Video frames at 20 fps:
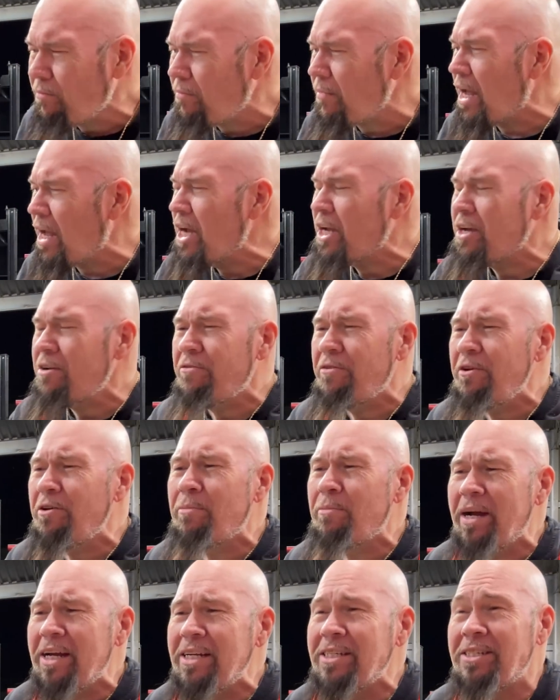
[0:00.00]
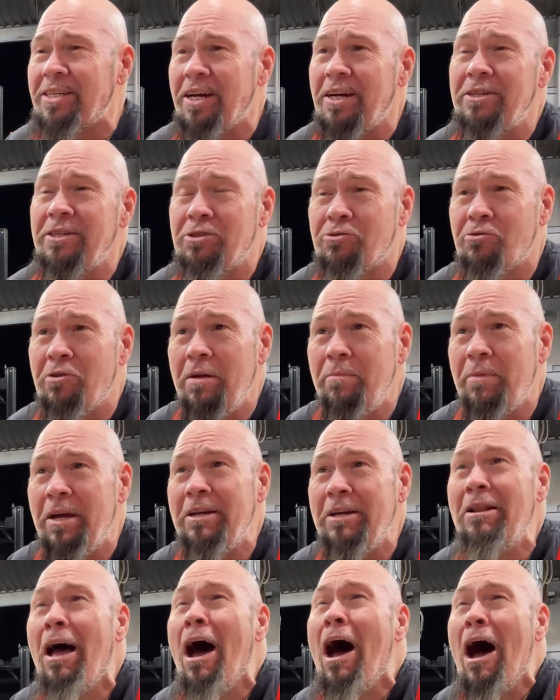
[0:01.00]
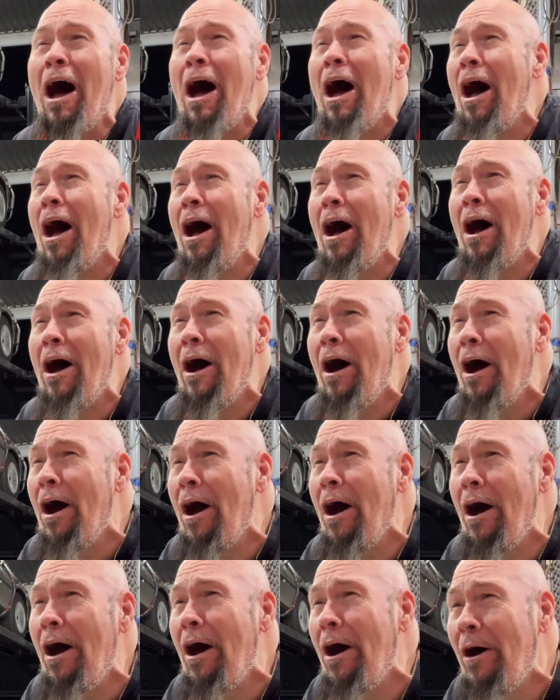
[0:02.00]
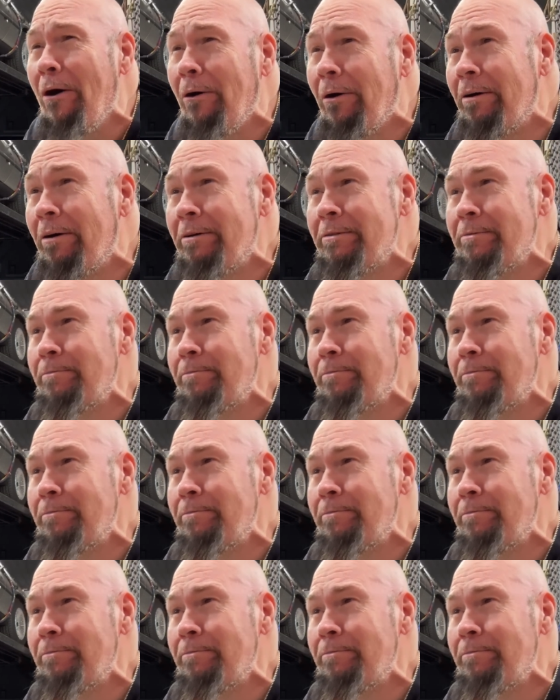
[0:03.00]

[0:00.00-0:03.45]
I can feel my insides screaming, no!